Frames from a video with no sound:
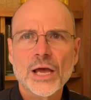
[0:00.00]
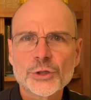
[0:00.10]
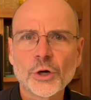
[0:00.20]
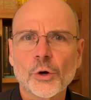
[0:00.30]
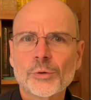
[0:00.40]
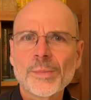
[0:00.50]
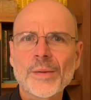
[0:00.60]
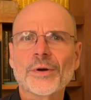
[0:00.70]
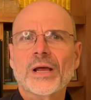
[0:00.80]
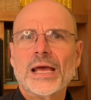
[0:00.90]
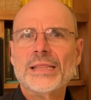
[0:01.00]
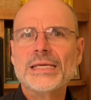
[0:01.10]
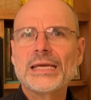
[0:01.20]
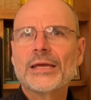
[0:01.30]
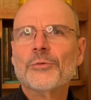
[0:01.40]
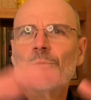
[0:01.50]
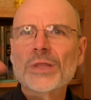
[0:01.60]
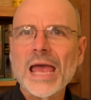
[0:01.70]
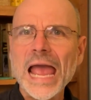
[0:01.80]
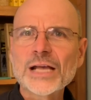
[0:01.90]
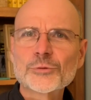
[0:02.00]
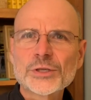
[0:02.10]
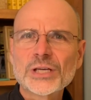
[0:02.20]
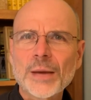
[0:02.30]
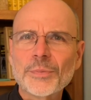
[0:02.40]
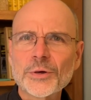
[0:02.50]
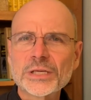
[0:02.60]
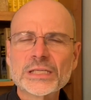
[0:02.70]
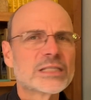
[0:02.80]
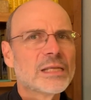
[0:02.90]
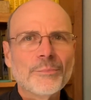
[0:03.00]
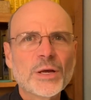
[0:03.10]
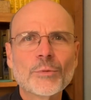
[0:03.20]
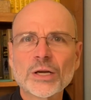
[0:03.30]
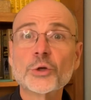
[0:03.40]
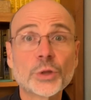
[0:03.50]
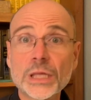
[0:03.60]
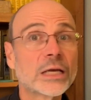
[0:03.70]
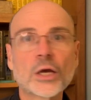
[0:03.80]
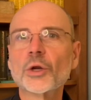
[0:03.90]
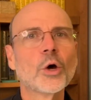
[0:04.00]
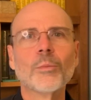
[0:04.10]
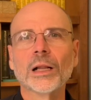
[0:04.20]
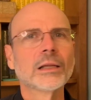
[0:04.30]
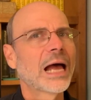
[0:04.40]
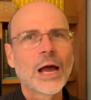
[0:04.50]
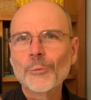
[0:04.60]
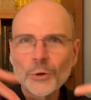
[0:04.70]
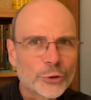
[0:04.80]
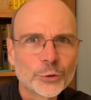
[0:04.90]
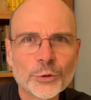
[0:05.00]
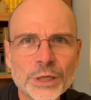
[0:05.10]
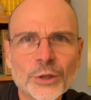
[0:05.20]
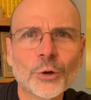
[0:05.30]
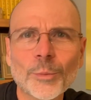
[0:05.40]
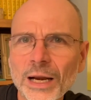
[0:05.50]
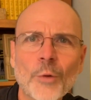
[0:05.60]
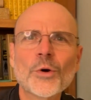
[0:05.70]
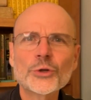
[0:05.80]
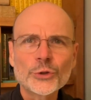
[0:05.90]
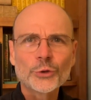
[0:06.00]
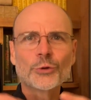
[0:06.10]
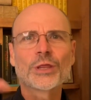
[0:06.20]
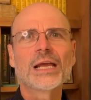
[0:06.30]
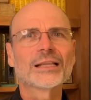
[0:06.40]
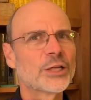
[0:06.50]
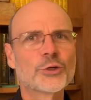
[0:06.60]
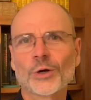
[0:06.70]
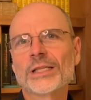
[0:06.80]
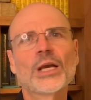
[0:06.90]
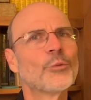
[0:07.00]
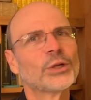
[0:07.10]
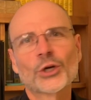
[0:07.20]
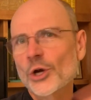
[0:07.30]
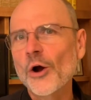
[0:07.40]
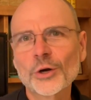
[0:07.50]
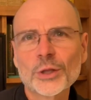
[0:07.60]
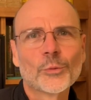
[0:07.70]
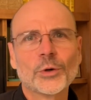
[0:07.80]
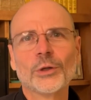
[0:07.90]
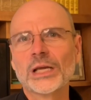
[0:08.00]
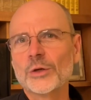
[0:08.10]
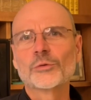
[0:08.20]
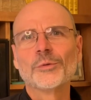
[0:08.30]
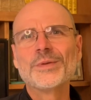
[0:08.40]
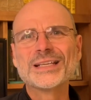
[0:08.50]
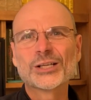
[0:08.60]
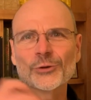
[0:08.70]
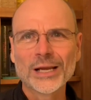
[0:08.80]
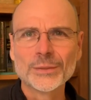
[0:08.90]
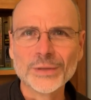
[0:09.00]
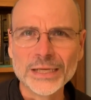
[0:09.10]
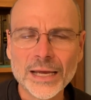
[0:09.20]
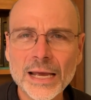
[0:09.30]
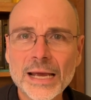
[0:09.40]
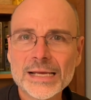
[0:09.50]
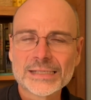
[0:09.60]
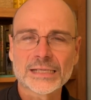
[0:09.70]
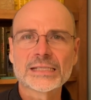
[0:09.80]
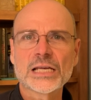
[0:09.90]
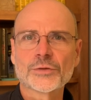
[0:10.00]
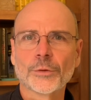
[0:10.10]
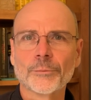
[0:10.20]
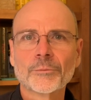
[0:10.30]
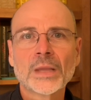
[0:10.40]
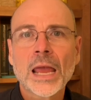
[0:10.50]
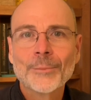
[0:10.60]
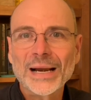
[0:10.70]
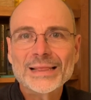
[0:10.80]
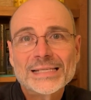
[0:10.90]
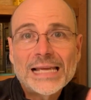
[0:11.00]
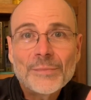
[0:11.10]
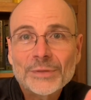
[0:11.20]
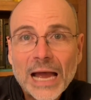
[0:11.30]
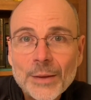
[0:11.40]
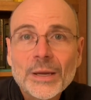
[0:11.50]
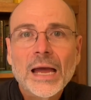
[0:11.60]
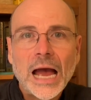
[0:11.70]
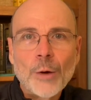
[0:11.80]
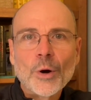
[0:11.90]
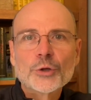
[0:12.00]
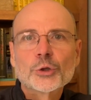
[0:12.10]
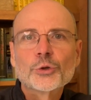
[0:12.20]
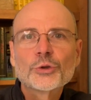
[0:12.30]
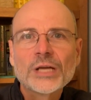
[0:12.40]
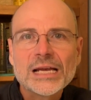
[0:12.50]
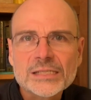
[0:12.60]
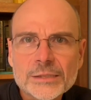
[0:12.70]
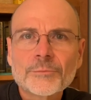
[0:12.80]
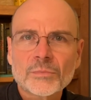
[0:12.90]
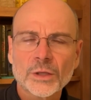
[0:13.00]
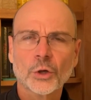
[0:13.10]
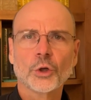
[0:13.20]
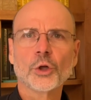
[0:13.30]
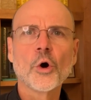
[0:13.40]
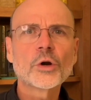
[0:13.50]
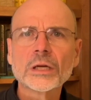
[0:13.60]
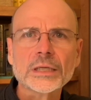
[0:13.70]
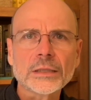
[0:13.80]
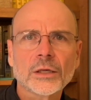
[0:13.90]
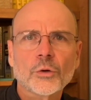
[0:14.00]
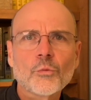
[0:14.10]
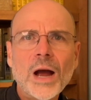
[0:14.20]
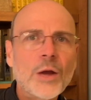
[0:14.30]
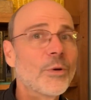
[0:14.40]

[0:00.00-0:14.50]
So remember, with XYZ hypothesis, the big one, you think global. I want you to think global. I want you to think that your idea will conquer the world and it will be incredibly successful. But at the same time, I want you to test locally. Why?